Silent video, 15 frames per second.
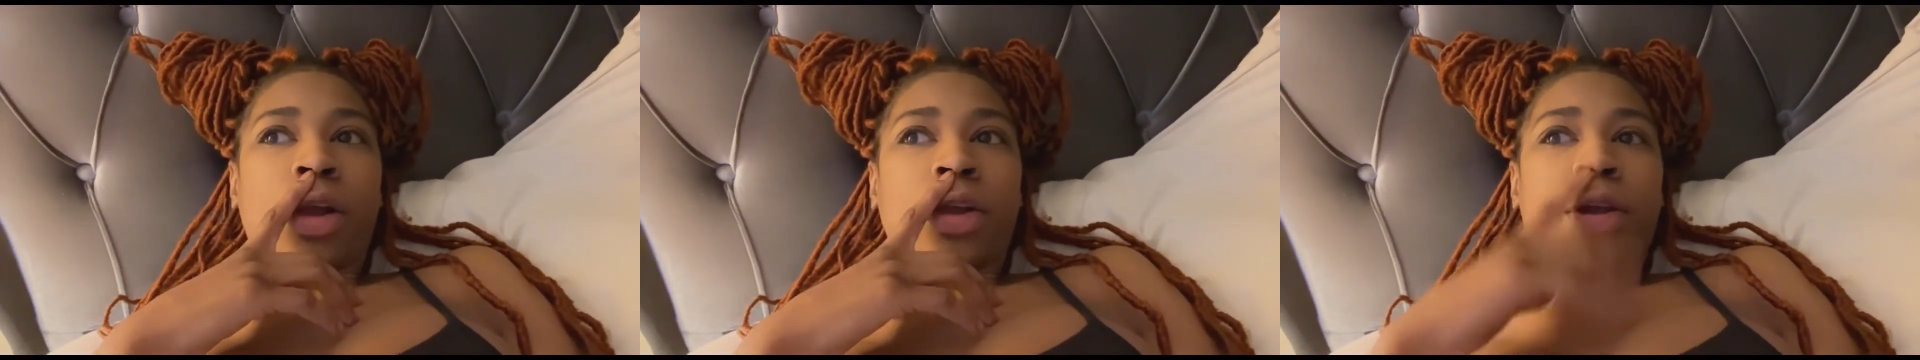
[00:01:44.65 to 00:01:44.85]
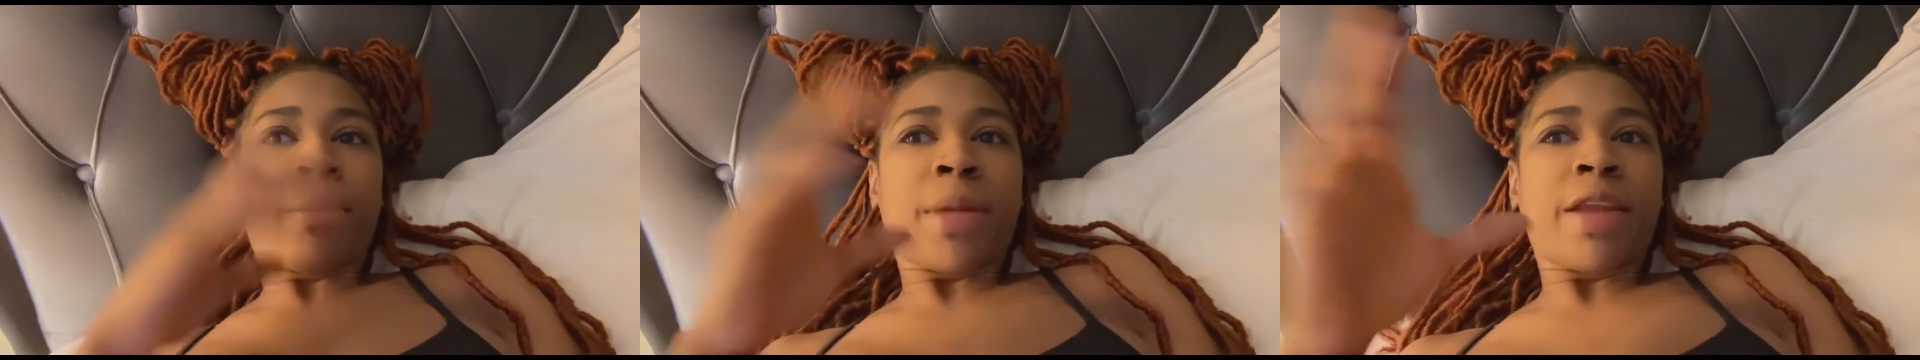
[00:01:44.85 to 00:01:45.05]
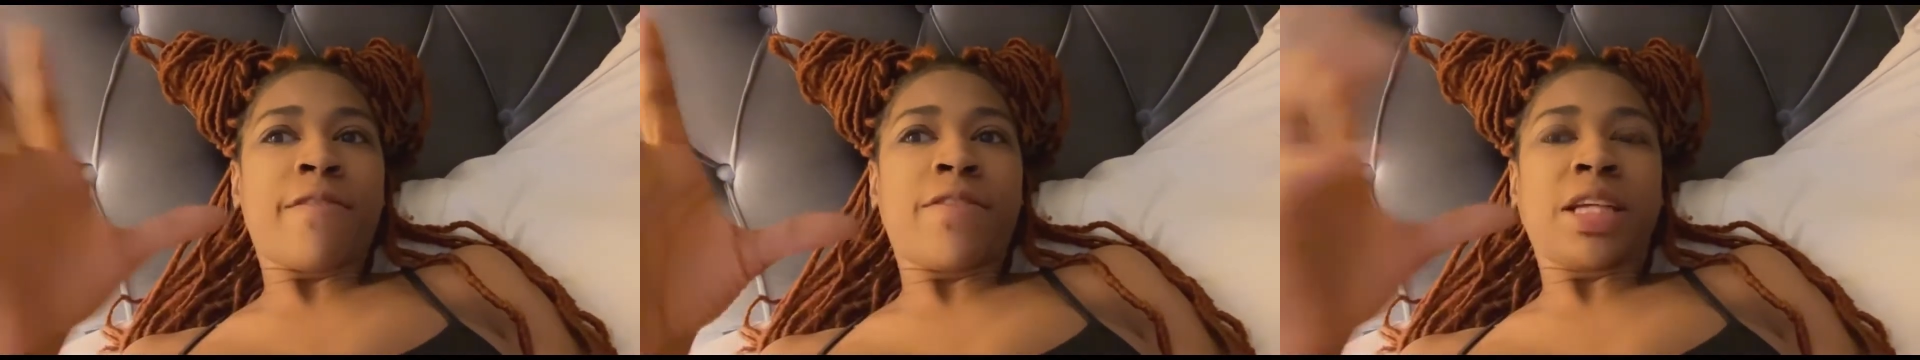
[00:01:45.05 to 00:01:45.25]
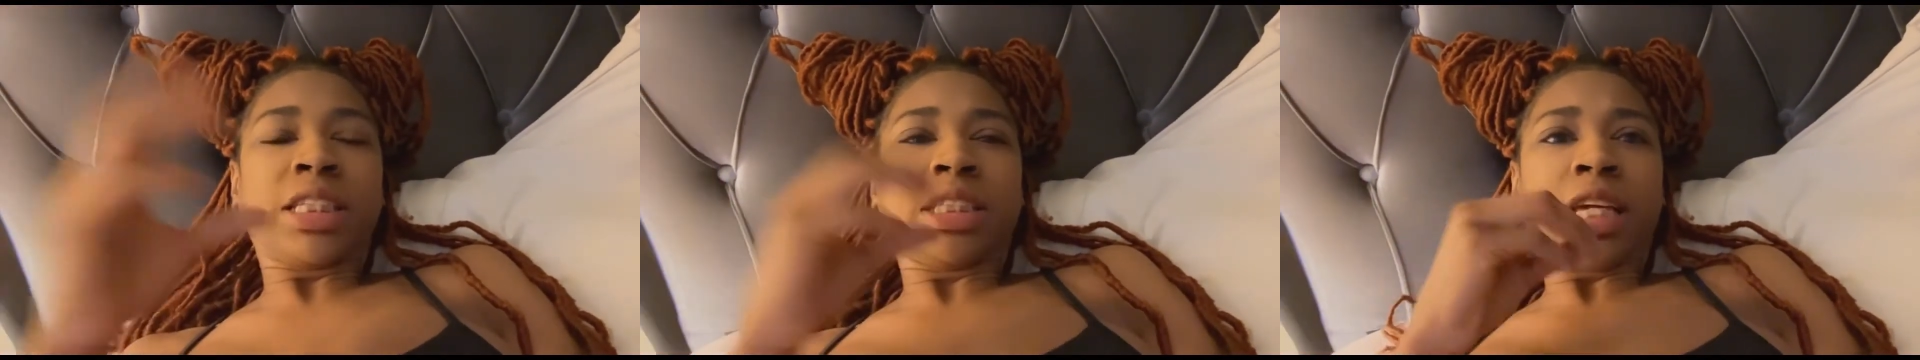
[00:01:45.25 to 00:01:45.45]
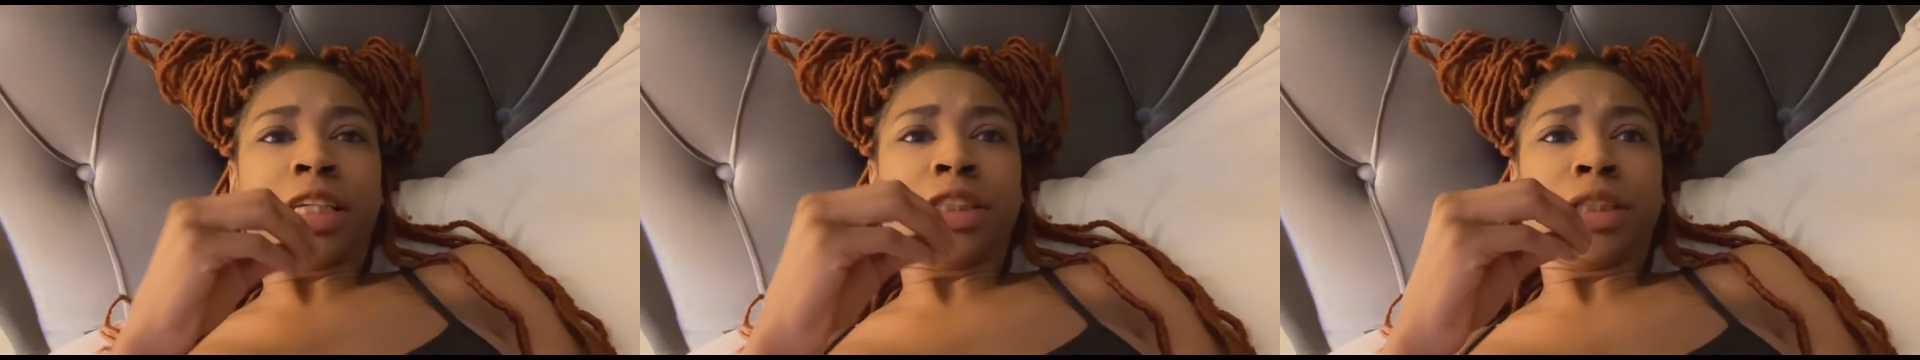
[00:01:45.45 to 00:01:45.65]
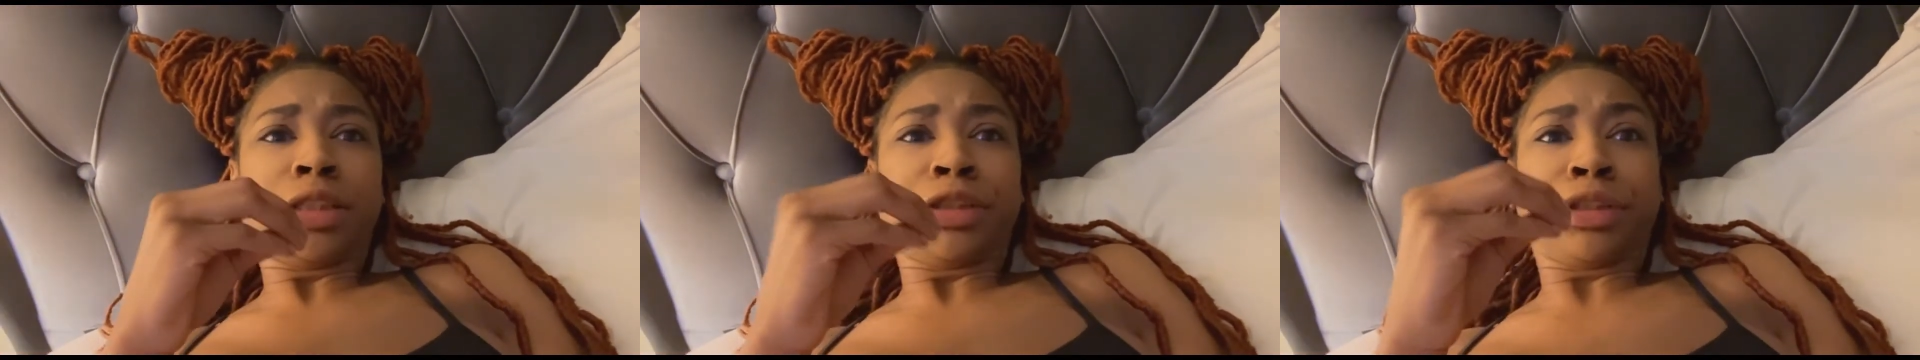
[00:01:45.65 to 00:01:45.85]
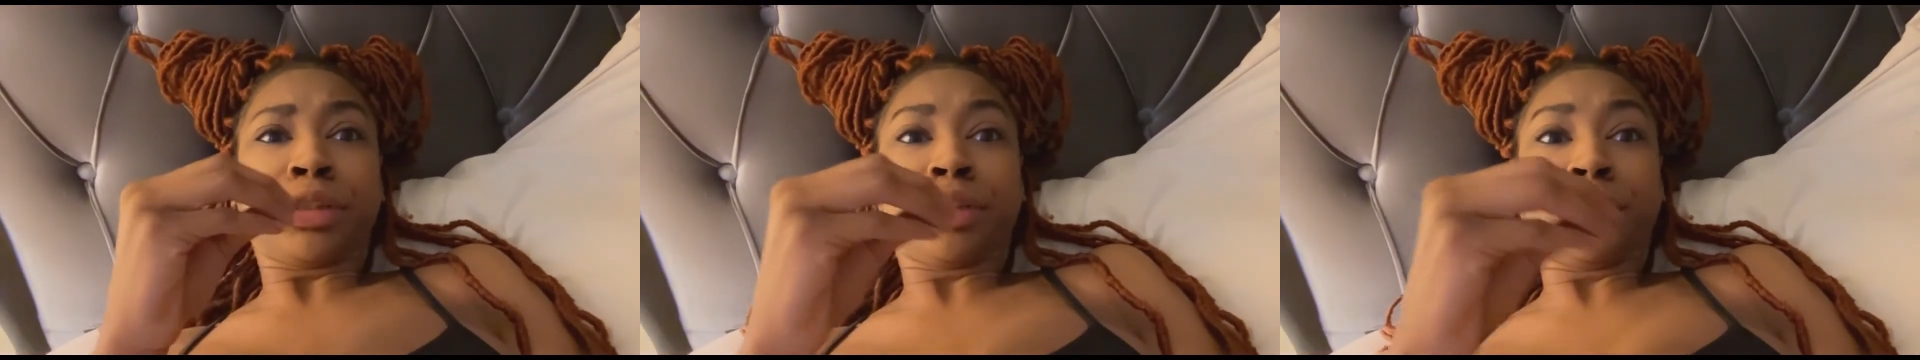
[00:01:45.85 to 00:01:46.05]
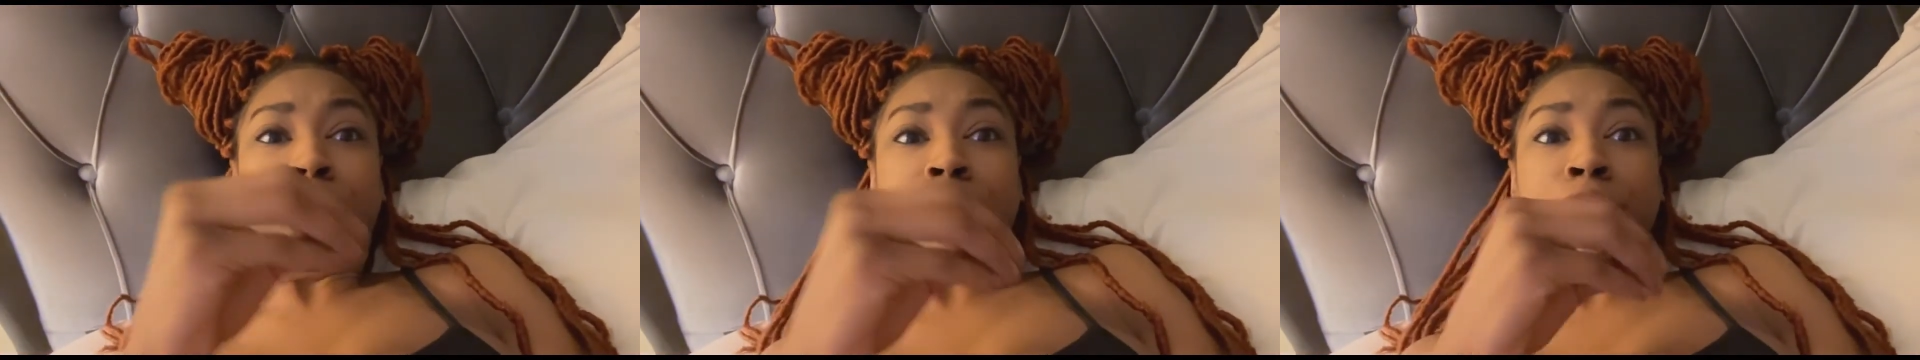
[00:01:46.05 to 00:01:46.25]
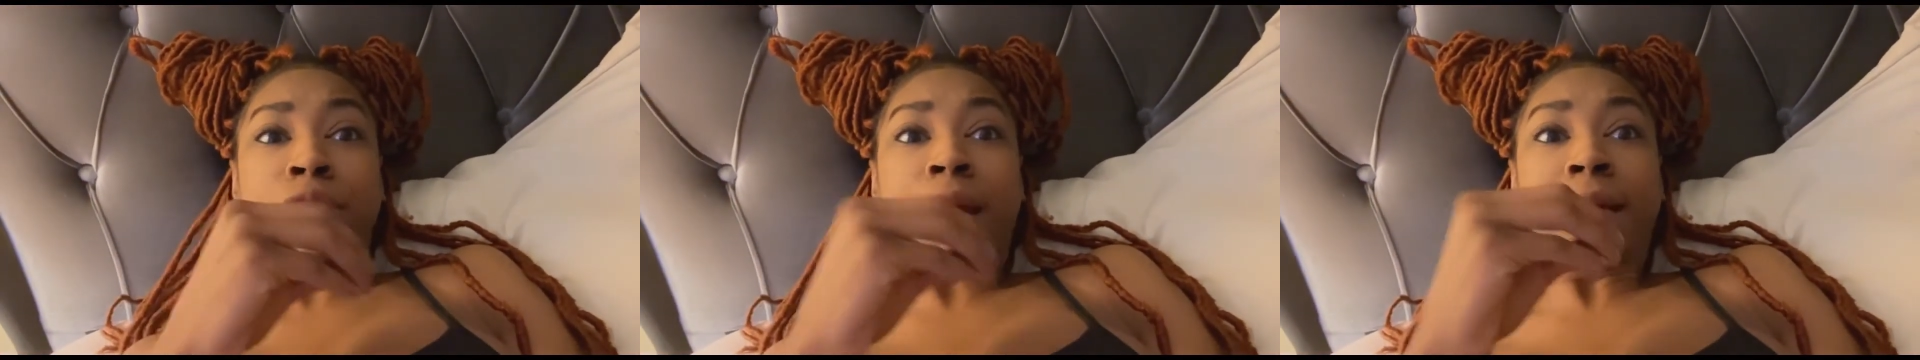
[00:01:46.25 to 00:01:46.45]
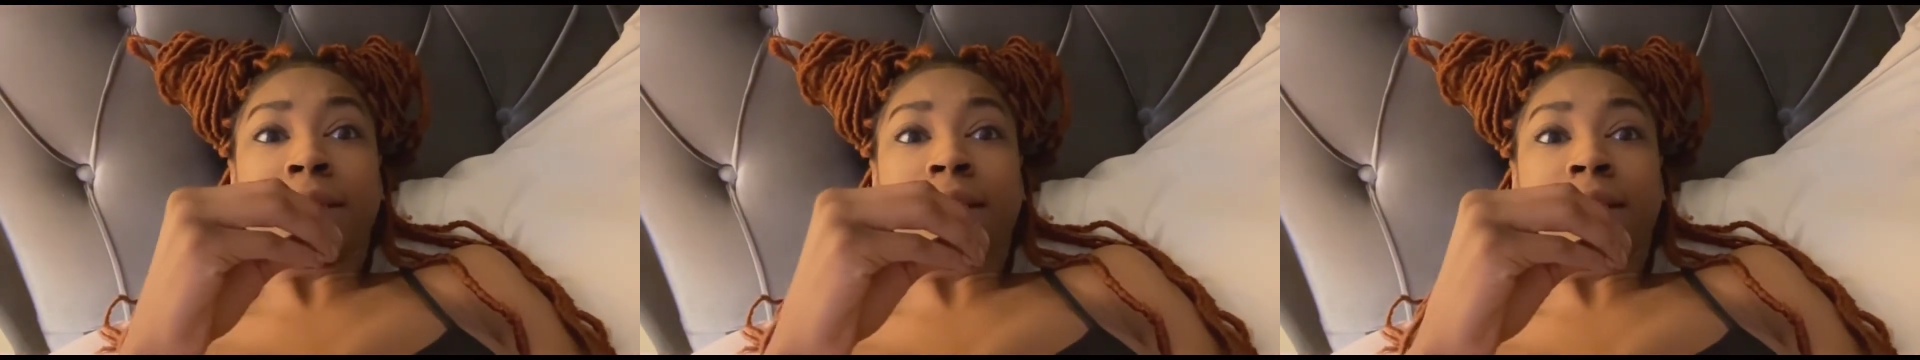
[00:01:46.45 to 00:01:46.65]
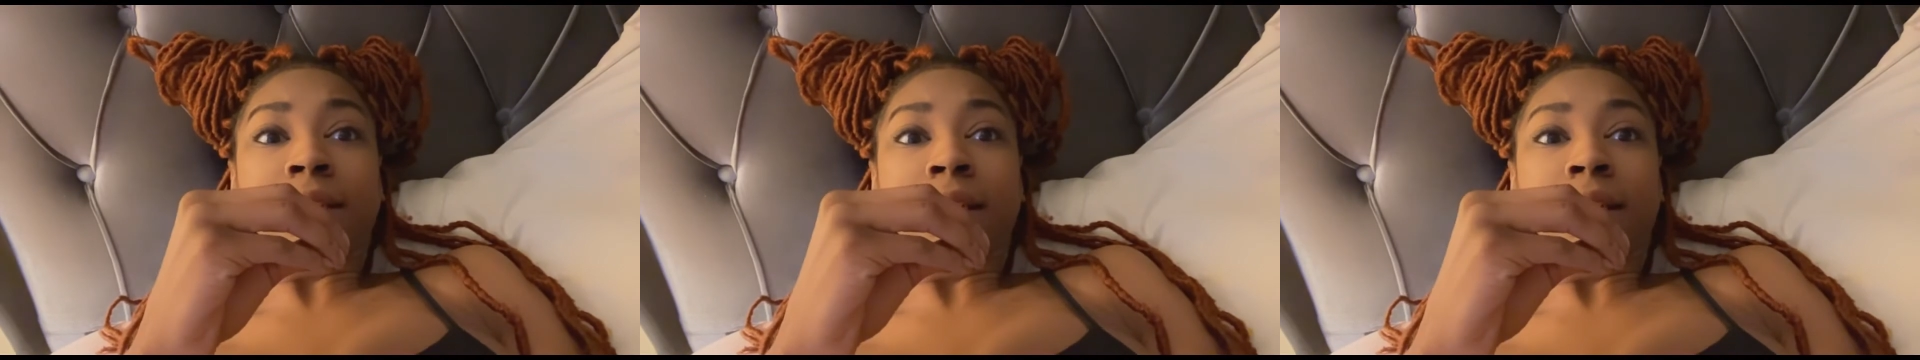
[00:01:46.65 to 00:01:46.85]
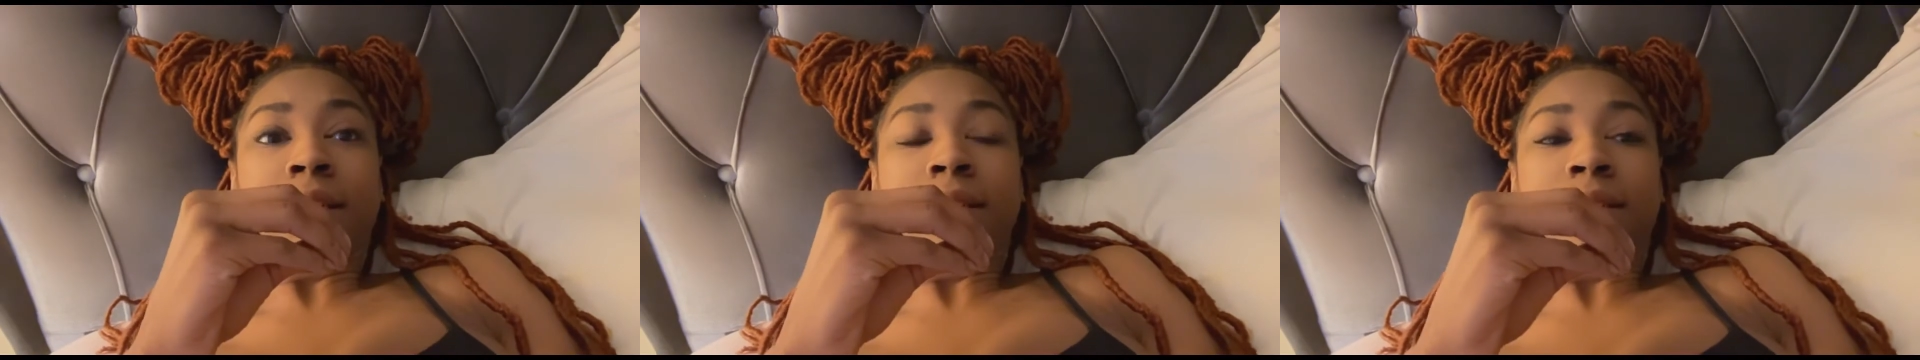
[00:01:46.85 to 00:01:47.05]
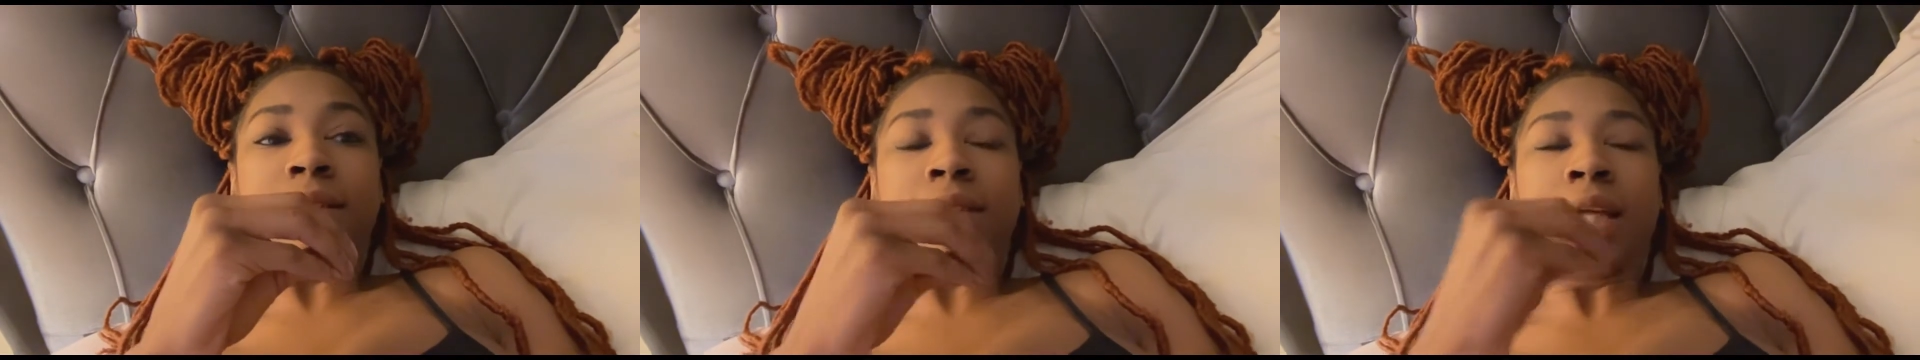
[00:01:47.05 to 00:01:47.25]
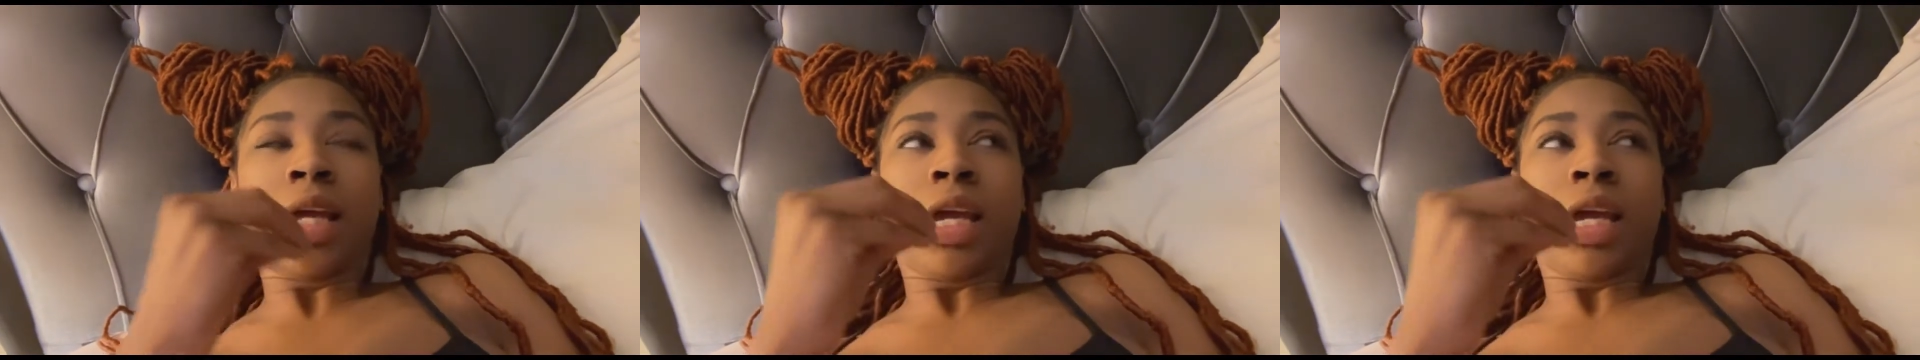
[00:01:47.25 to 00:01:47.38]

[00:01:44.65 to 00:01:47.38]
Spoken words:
your manifestations, you're still attracting things.